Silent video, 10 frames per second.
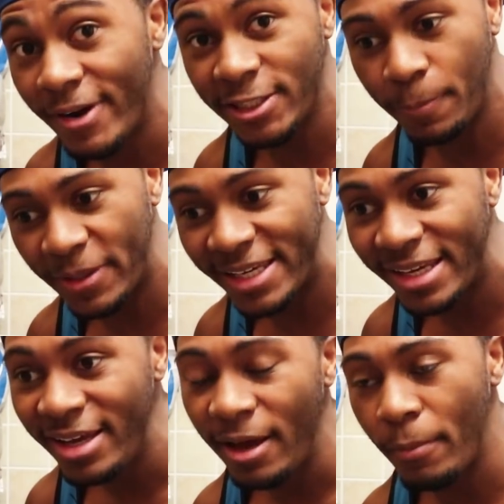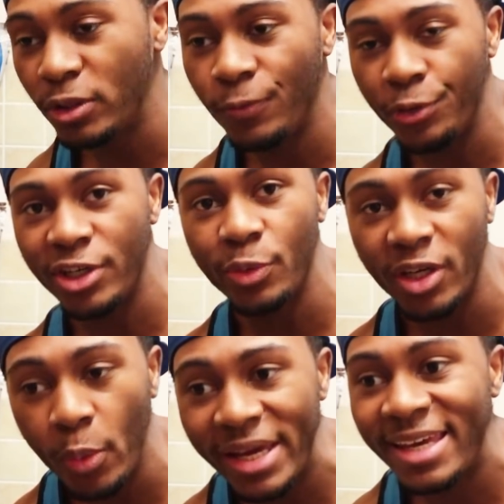recipe. Most of all, you can do
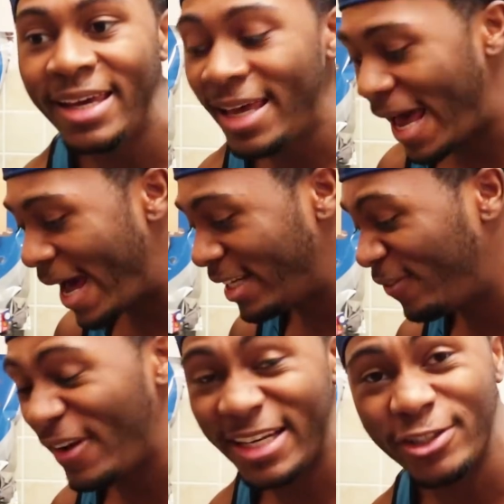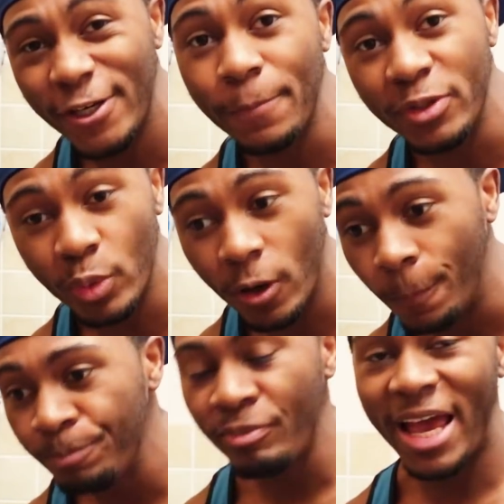it quick, and it's fairly cheap as
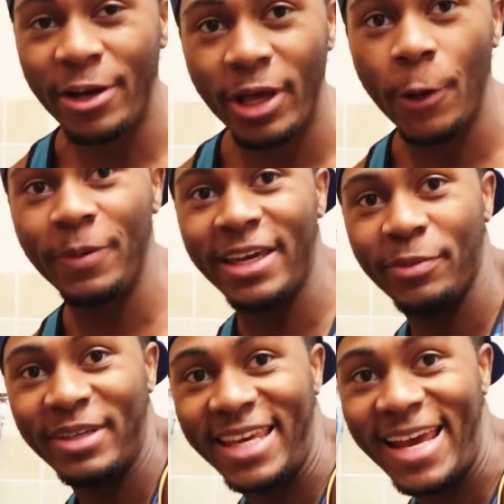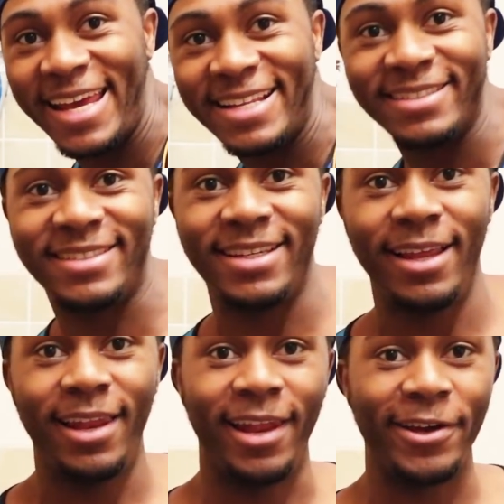well. And it'll help you get them
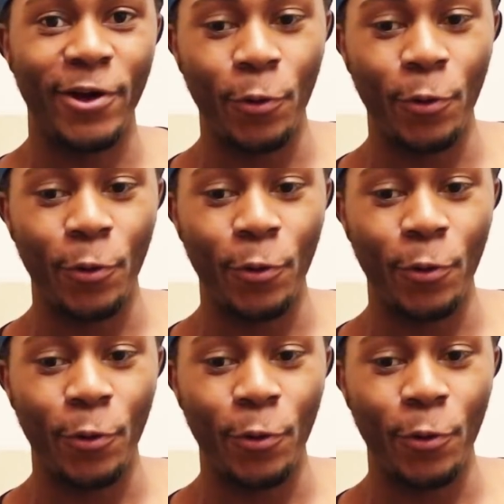gains like